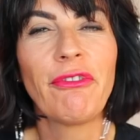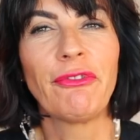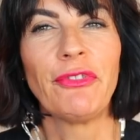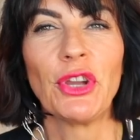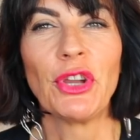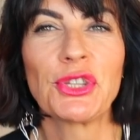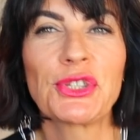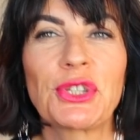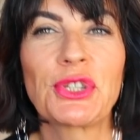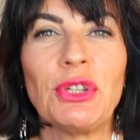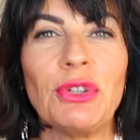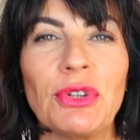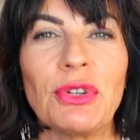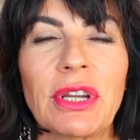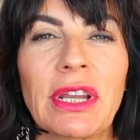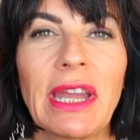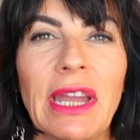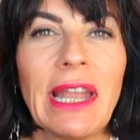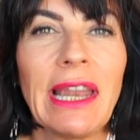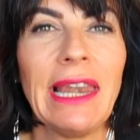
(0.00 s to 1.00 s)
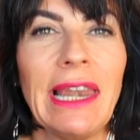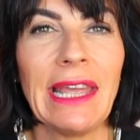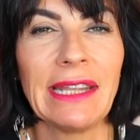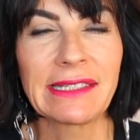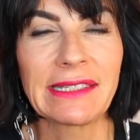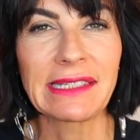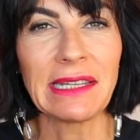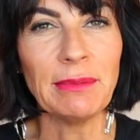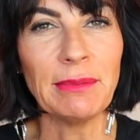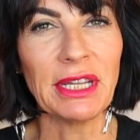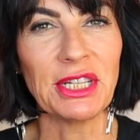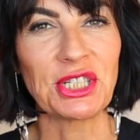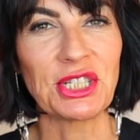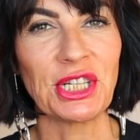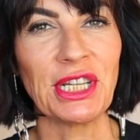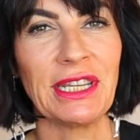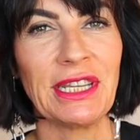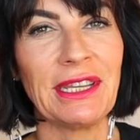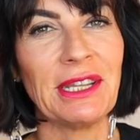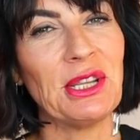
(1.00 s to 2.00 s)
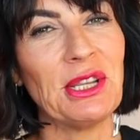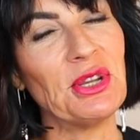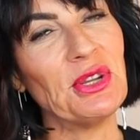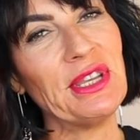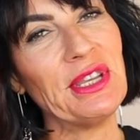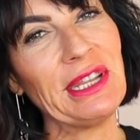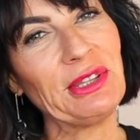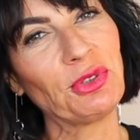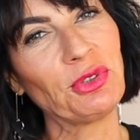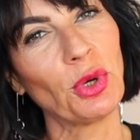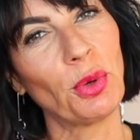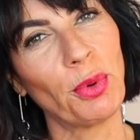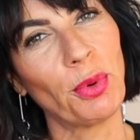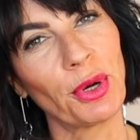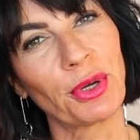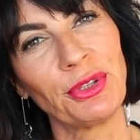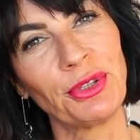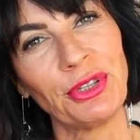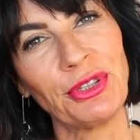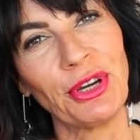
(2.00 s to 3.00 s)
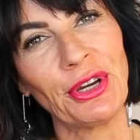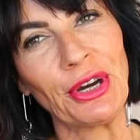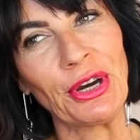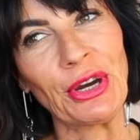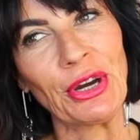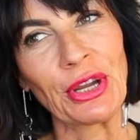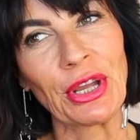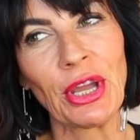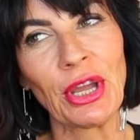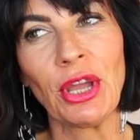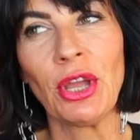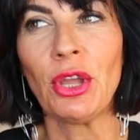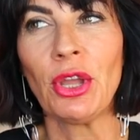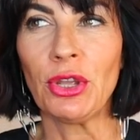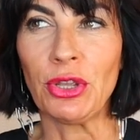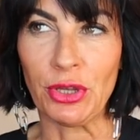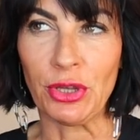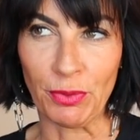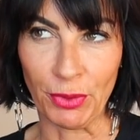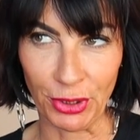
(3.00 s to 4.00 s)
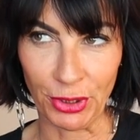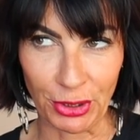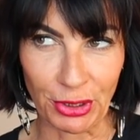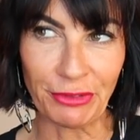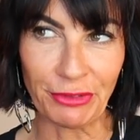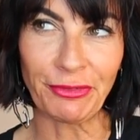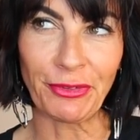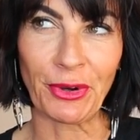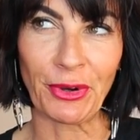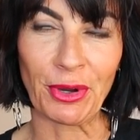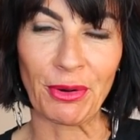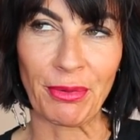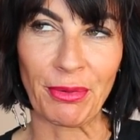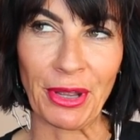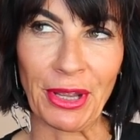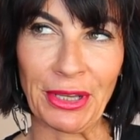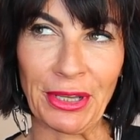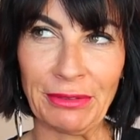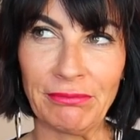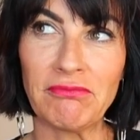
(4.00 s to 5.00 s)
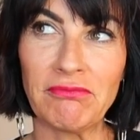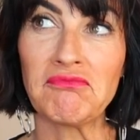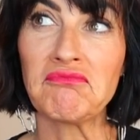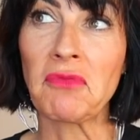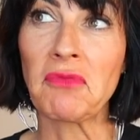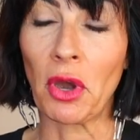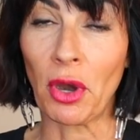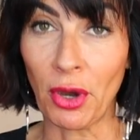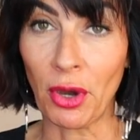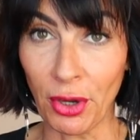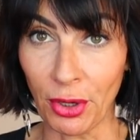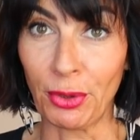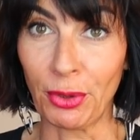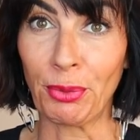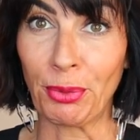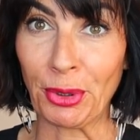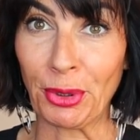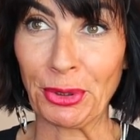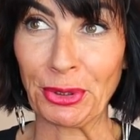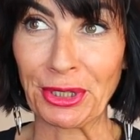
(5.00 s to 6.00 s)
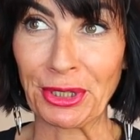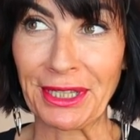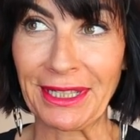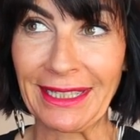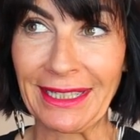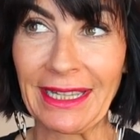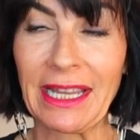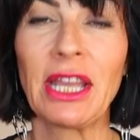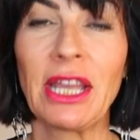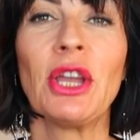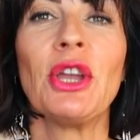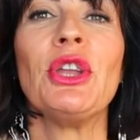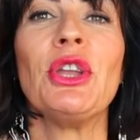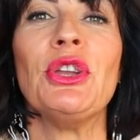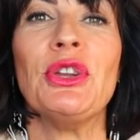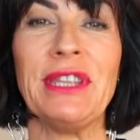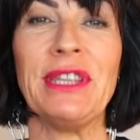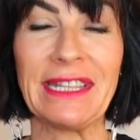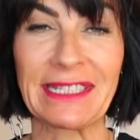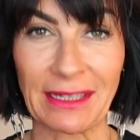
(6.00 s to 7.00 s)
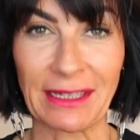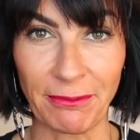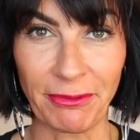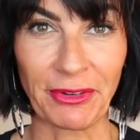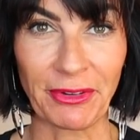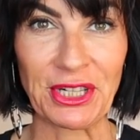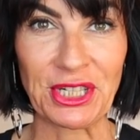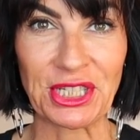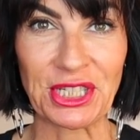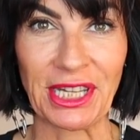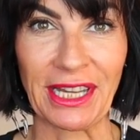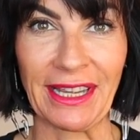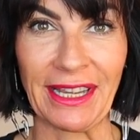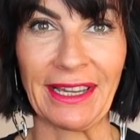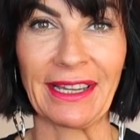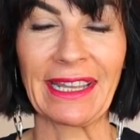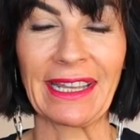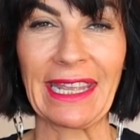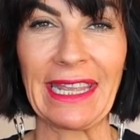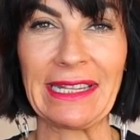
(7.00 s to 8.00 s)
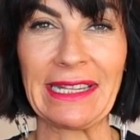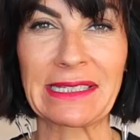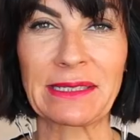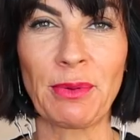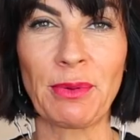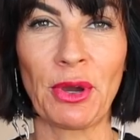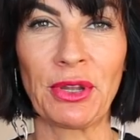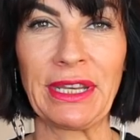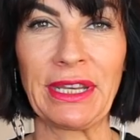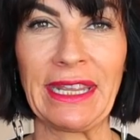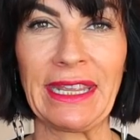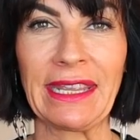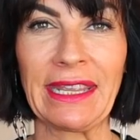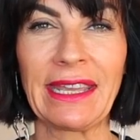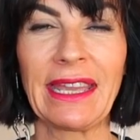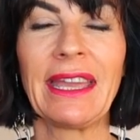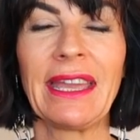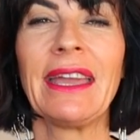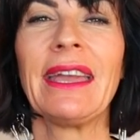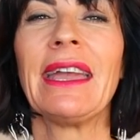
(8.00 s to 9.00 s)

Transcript: First look, let's imagine you need to walk the dog, you want to go for a run or a walk, you need some fresh air, it's morning